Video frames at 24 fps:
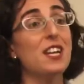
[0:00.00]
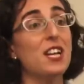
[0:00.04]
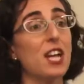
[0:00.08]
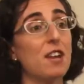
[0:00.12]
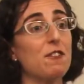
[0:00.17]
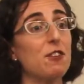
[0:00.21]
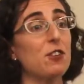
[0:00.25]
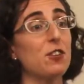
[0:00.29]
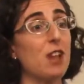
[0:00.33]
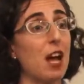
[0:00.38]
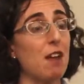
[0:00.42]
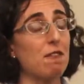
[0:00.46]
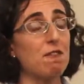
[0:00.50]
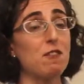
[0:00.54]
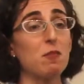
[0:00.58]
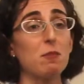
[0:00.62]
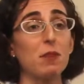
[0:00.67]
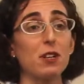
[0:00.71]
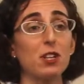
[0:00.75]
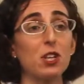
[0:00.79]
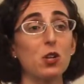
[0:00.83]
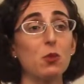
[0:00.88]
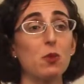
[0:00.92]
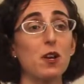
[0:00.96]
If you're not
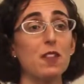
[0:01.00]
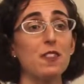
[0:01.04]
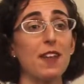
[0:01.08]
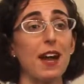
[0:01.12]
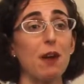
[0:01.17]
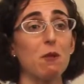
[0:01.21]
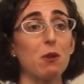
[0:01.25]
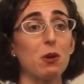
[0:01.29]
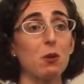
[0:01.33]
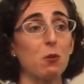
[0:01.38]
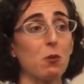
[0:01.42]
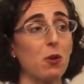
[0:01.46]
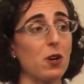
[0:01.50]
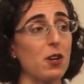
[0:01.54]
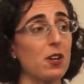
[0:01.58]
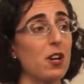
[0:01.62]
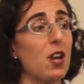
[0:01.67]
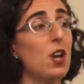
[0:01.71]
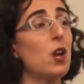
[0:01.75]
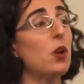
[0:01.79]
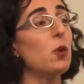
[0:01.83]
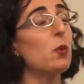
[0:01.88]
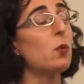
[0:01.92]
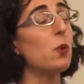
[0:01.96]
familiar with our work,
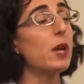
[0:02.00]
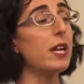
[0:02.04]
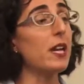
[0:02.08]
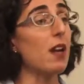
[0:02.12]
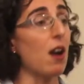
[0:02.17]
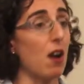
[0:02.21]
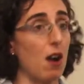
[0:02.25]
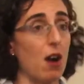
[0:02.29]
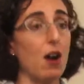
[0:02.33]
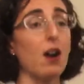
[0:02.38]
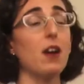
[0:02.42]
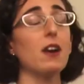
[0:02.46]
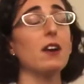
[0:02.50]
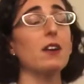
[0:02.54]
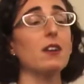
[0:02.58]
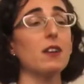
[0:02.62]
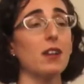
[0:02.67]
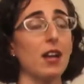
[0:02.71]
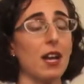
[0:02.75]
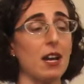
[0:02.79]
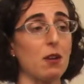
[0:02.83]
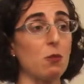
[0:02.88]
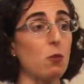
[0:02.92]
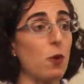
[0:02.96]
we are
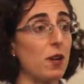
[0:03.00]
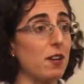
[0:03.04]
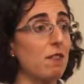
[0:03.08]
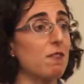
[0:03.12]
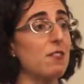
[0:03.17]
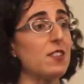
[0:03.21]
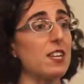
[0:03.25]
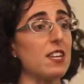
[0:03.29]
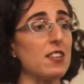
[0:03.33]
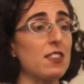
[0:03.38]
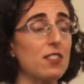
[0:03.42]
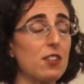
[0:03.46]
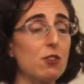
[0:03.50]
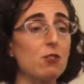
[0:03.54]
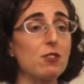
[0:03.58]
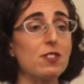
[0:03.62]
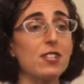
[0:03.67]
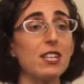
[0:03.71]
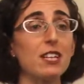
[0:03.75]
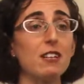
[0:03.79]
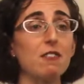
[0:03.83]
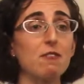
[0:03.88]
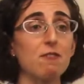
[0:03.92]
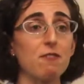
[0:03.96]
one of the
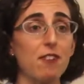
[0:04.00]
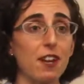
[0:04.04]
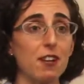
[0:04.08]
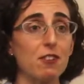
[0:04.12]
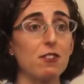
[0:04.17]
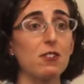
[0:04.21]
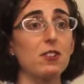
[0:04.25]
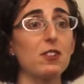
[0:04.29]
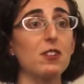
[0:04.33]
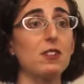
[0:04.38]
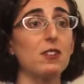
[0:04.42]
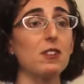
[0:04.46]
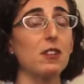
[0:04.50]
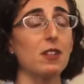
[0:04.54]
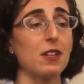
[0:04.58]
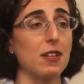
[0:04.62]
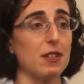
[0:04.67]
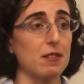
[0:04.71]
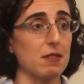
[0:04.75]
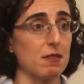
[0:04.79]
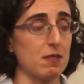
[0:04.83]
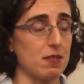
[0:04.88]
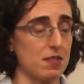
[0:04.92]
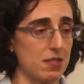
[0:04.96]
13 federal
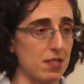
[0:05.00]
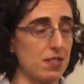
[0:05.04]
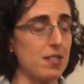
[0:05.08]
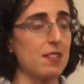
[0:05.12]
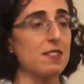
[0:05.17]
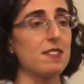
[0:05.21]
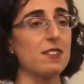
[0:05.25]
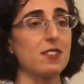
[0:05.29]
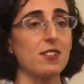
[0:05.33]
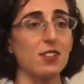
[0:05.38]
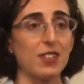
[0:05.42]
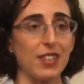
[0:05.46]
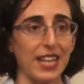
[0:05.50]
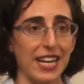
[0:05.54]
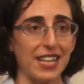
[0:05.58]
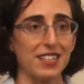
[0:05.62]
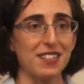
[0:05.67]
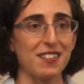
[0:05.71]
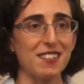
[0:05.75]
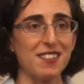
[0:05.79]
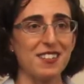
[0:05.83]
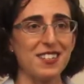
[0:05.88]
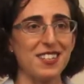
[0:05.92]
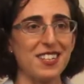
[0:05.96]
statistical
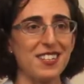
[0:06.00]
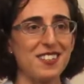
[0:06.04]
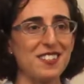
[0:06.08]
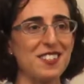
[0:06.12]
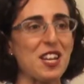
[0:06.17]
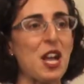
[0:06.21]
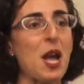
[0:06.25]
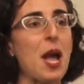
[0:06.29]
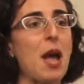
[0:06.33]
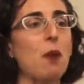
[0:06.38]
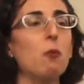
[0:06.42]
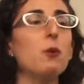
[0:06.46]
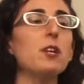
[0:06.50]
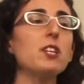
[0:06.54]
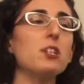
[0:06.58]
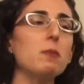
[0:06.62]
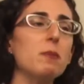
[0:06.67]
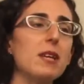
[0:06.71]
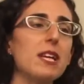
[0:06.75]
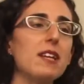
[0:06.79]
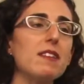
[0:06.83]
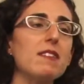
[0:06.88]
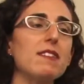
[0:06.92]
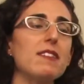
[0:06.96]
agencies, which
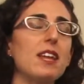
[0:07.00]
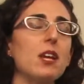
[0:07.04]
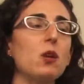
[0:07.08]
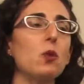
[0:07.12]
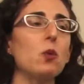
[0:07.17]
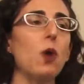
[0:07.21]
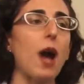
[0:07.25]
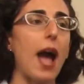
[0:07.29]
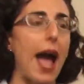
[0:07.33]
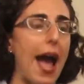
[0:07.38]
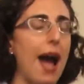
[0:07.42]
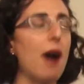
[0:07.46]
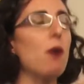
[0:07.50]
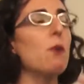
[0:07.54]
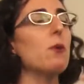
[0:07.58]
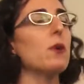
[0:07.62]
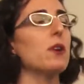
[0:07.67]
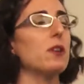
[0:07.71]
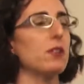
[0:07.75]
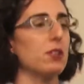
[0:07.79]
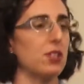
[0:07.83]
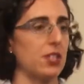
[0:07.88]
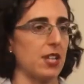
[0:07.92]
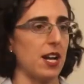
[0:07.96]
means that
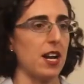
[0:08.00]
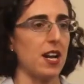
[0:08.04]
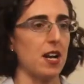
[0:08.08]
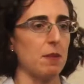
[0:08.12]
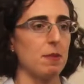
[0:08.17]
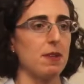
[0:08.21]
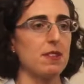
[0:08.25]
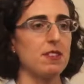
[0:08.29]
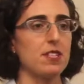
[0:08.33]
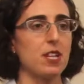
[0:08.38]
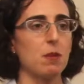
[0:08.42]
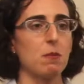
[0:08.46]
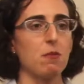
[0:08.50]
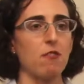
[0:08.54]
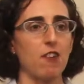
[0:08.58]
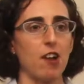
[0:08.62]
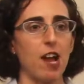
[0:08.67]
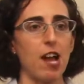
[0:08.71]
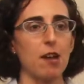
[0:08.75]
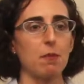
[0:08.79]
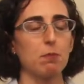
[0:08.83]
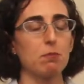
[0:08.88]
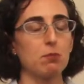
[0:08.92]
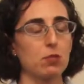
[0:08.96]
our job is
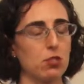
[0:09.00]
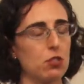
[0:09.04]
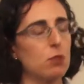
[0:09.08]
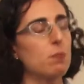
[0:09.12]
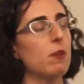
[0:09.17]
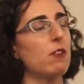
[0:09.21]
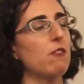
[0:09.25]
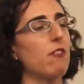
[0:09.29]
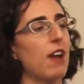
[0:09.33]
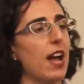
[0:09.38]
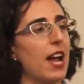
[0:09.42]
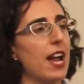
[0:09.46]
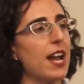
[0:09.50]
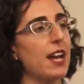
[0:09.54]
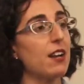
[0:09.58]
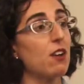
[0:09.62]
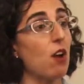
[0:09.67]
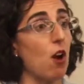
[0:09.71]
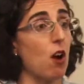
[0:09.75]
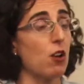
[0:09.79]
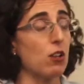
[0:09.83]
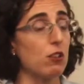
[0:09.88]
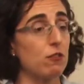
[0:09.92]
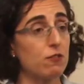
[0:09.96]
to provide
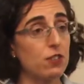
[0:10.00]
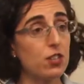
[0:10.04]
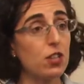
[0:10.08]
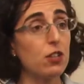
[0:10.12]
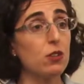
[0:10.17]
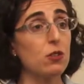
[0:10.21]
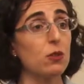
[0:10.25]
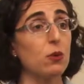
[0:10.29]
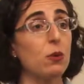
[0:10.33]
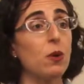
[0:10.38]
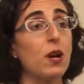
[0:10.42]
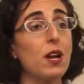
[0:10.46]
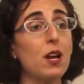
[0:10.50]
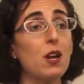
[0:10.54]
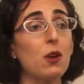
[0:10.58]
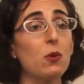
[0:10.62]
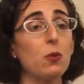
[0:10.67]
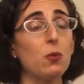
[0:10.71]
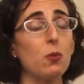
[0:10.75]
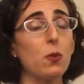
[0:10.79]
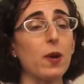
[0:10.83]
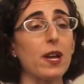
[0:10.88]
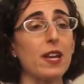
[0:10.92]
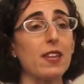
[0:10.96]
all of you
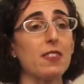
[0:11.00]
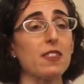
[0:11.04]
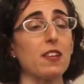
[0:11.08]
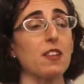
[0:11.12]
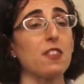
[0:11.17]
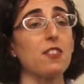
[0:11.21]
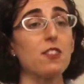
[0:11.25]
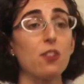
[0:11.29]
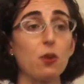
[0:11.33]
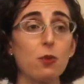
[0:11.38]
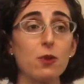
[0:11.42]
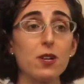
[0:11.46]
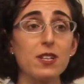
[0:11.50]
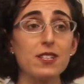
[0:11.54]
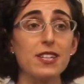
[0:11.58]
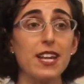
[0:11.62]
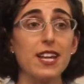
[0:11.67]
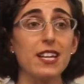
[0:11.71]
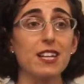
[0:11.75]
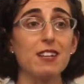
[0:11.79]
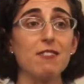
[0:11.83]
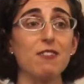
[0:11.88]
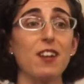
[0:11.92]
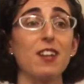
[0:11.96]
with
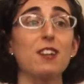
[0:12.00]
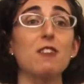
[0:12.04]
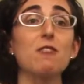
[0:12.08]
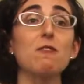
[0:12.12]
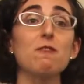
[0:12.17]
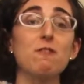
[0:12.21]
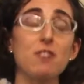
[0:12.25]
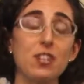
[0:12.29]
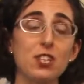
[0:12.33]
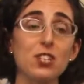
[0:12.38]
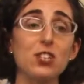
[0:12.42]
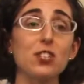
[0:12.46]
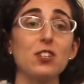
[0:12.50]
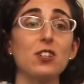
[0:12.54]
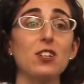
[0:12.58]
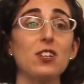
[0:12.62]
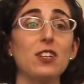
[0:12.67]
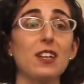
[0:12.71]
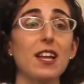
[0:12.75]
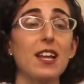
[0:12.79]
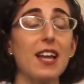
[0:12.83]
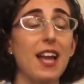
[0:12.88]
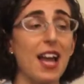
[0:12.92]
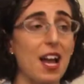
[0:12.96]
authoritative and
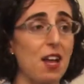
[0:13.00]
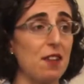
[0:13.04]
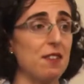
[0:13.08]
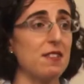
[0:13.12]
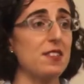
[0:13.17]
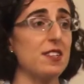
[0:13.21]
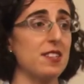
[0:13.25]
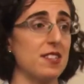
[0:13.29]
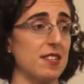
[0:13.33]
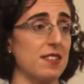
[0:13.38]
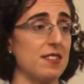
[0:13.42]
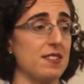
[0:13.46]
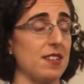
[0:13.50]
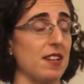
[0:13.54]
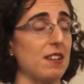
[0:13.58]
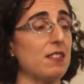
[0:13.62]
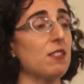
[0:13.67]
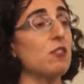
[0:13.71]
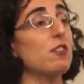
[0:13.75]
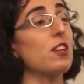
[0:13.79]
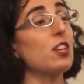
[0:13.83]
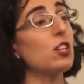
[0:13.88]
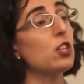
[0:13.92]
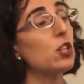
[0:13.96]
official health statistics
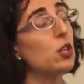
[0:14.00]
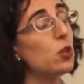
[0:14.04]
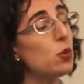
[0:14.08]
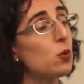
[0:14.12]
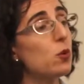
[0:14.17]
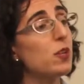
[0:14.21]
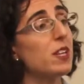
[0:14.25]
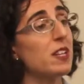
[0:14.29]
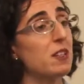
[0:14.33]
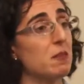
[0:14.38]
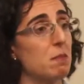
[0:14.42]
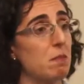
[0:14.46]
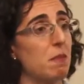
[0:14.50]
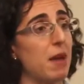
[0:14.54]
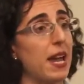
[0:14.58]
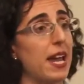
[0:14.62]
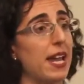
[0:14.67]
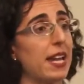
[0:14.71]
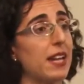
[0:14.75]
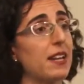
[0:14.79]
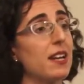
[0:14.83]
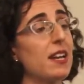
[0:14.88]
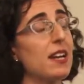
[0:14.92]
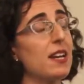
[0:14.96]
so that you can
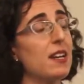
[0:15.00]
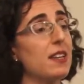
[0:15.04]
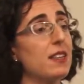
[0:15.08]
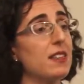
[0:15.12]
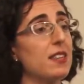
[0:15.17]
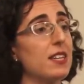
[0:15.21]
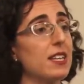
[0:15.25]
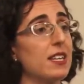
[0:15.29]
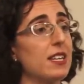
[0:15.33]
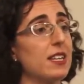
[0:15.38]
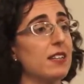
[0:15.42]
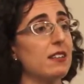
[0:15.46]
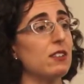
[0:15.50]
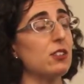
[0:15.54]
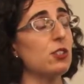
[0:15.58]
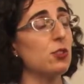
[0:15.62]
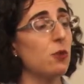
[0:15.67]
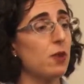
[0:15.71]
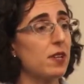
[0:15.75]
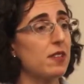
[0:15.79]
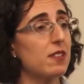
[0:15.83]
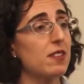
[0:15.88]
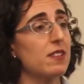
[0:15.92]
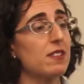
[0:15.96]
make the
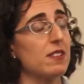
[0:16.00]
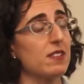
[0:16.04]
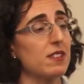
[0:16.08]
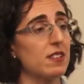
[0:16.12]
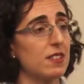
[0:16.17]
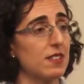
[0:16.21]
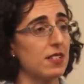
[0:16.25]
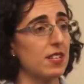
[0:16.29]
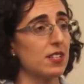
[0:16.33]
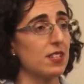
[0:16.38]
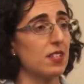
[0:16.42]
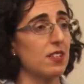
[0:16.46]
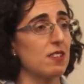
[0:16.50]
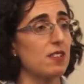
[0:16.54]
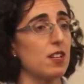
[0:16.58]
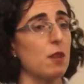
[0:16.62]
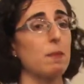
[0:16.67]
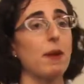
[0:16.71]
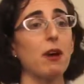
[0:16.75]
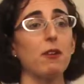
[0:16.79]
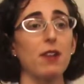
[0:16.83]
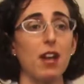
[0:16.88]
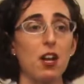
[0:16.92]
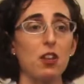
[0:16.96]
choices and decisions
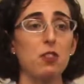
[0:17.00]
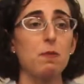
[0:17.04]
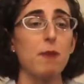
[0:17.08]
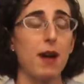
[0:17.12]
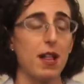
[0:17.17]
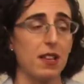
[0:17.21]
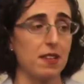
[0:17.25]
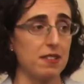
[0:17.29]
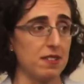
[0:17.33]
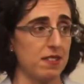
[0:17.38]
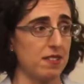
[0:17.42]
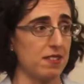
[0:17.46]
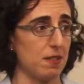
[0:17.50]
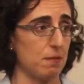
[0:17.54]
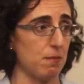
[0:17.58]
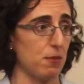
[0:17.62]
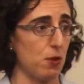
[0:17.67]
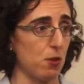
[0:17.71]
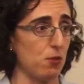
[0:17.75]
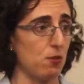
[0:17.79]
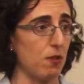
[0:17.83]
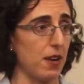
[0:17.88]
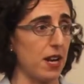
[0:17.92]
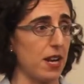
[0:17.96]
about health policies and
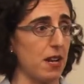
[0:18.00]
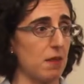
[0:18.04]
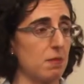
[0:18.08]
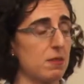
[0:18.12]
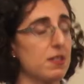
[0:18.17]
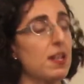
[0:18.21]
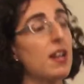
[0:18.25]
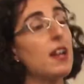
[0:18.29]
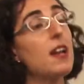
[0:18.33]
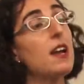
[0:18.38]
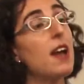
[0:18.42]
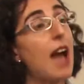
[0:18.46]
programs.